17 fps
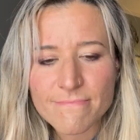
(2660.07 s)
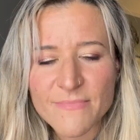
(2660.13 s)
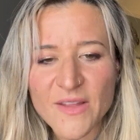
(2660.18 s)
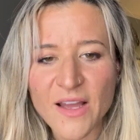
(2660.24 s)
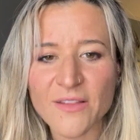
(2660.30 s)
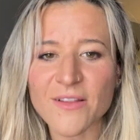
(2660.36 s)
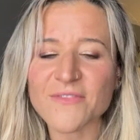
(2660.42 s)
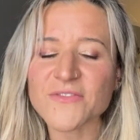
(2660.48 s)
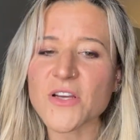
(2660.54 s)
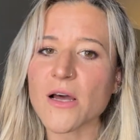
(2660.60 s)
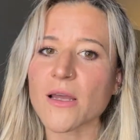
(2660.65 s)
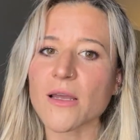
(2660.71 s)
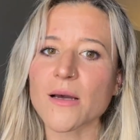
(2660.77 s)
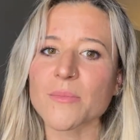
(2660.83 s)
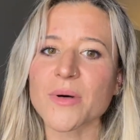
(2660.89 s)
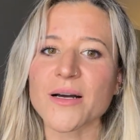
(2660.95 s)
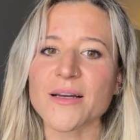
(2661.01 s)
I love
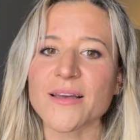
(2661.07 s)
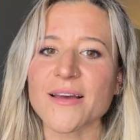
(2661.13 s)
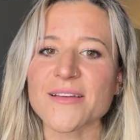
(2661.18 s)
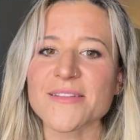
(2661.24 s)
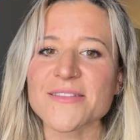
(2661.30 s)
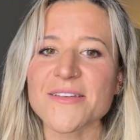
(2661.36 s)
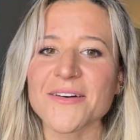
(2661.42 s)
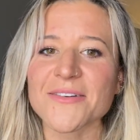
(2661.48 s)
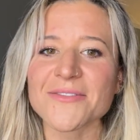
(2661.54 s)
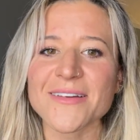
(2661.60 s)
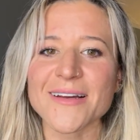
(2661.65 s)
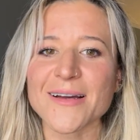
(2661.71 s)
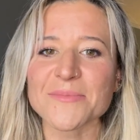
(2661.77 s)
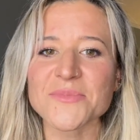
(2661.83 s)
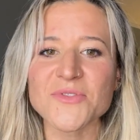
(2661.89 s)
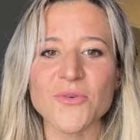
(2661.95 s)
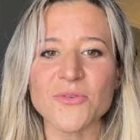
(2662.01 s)
talking on podcasts, though. Like,
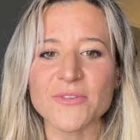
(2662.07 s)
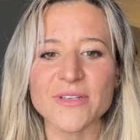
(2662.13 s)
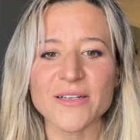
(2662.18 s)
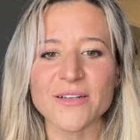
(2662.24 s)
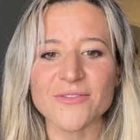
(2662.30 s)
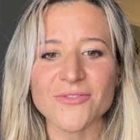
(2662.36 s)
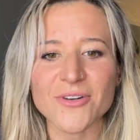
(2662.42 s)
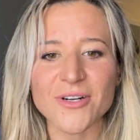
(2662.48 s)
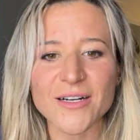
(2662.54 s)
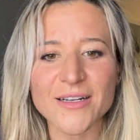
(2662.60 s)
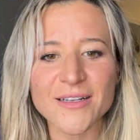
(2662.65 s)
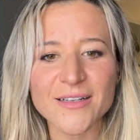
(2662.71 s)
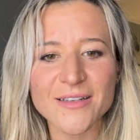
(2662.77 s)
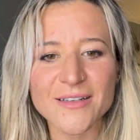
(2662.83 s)
I'm totally here for it.